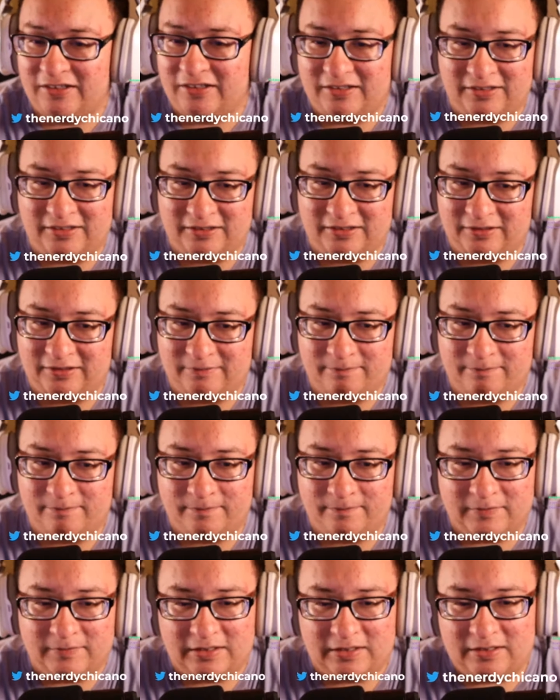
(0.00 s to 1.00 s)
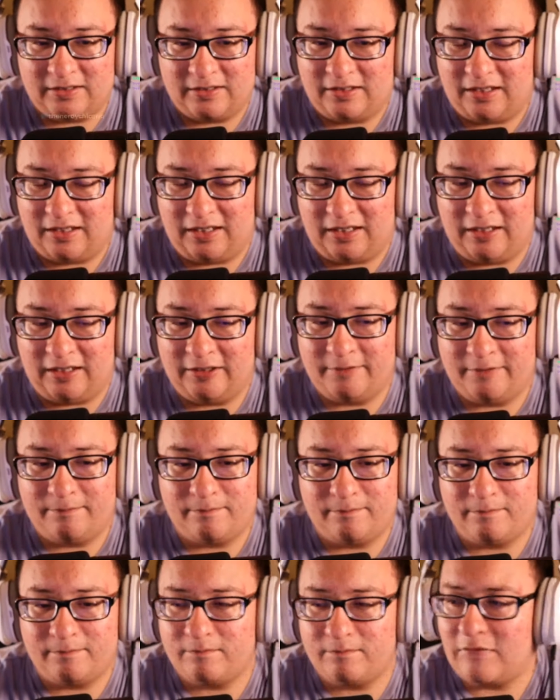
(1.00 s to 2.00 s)
I'm
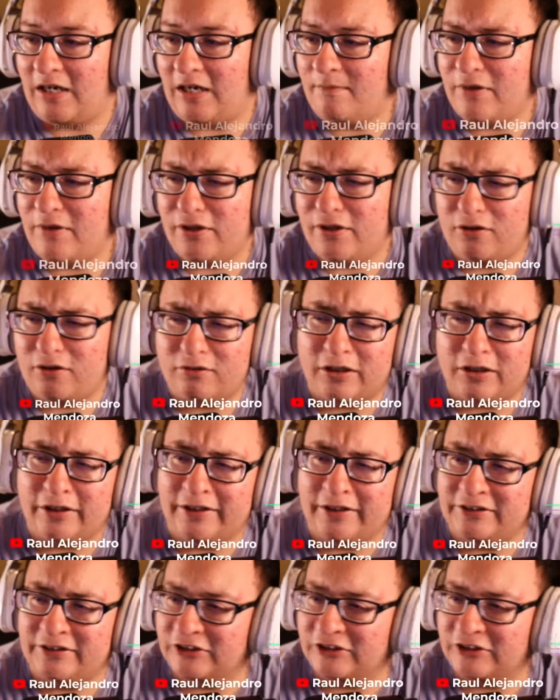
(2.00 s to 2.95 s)
been all right.